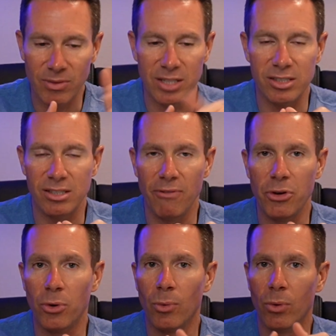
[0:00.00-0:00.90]
This is if
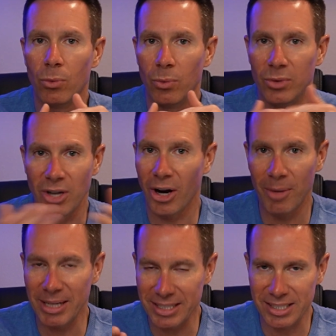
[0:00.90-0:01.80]
your
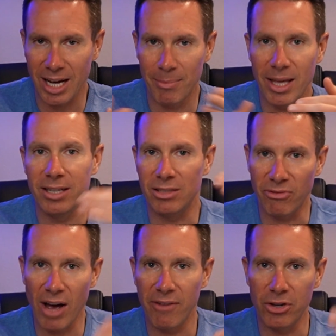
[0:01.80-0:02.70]
retirement timeline is
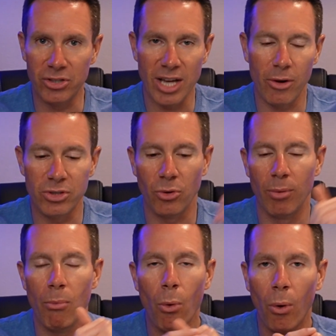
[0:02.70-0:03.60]
5 years out or
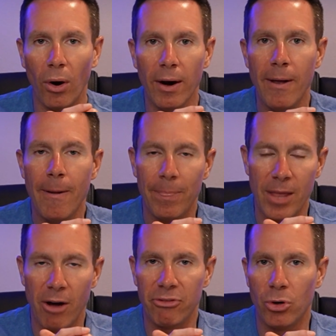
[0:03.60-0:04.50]
more.
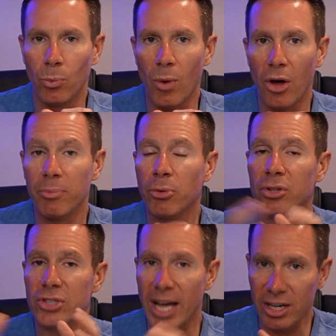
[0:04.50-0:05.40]
Now, if you're in wealth
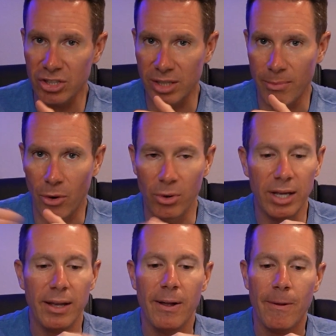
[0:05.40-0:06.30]
protection
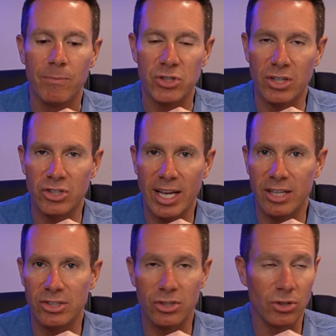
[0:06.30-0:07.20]
mode, such
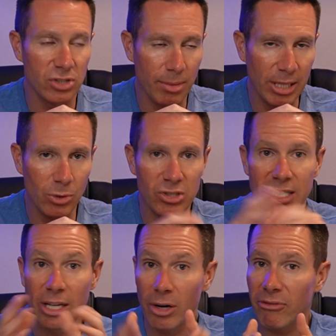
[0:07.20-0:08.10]
as you're somebody who's
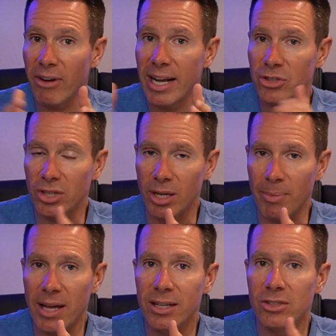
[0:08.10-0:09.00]
nearing financial
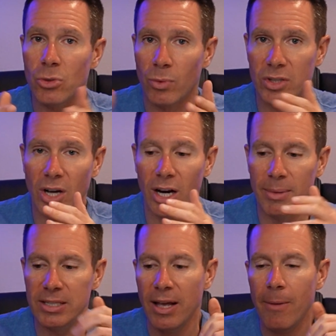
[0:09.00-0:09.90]
independence or
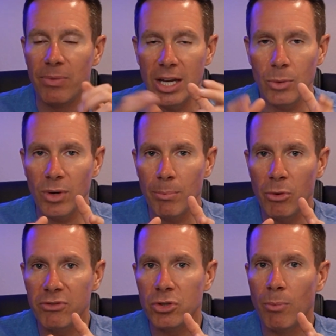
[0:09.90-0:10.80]
retirement, then you want to
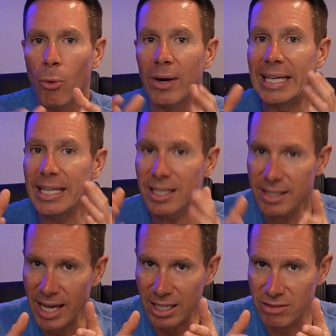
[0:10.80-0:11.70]
move to more
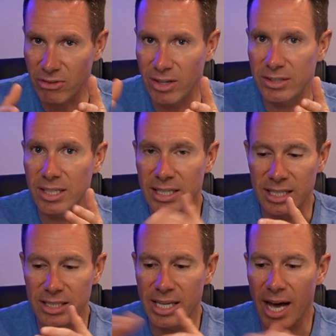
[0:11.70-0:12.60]
index funds and
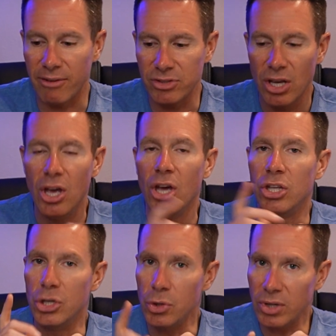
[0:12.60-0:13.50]
ETFs.
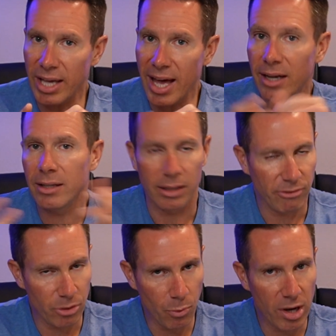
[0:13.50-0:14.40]
You can,
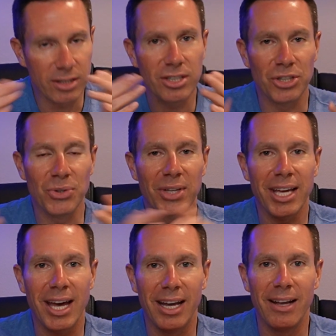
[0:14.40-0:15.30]
if you want, you
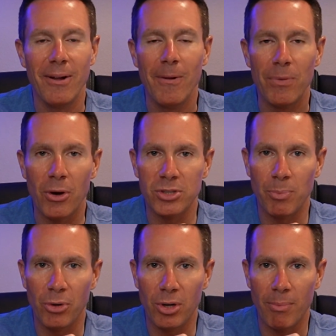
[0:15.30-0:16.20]
can also
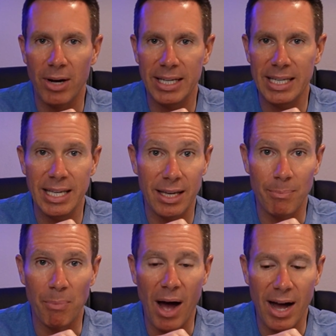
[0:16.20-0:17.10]
put your money in
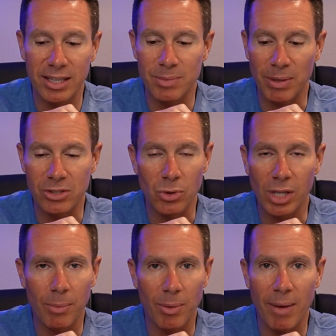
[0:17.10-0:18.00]
bonds, but do
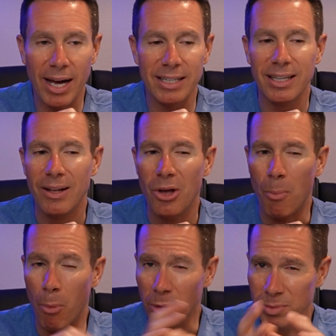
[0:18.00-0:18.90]
keep in mind,
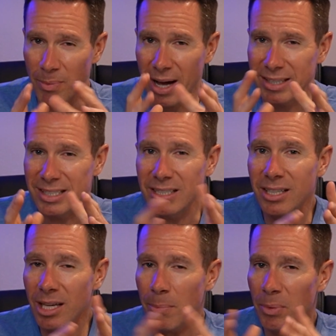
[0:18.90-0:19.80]
most bonds
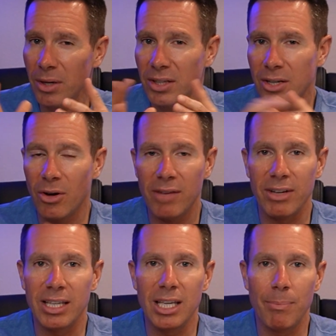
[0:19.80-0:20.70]
typically don't
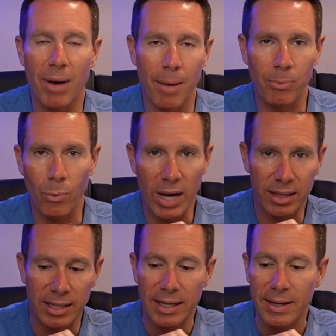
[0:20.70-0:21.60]
even keep up
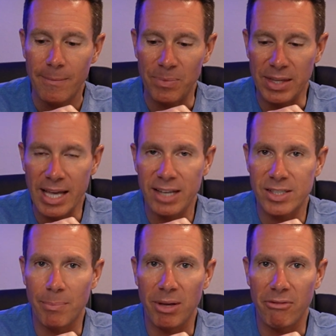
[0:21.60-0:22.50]
with the
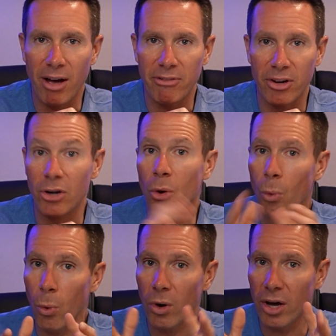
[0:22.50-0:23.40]
S&P 500
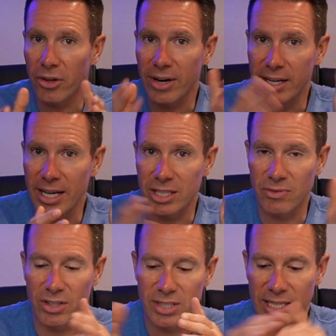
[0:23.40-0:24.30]
or other index
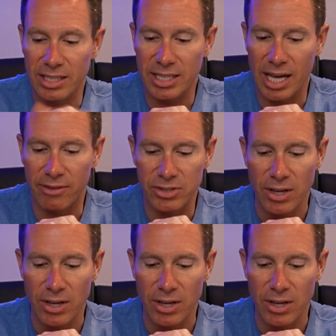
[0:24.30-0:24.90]
funds and ETFs.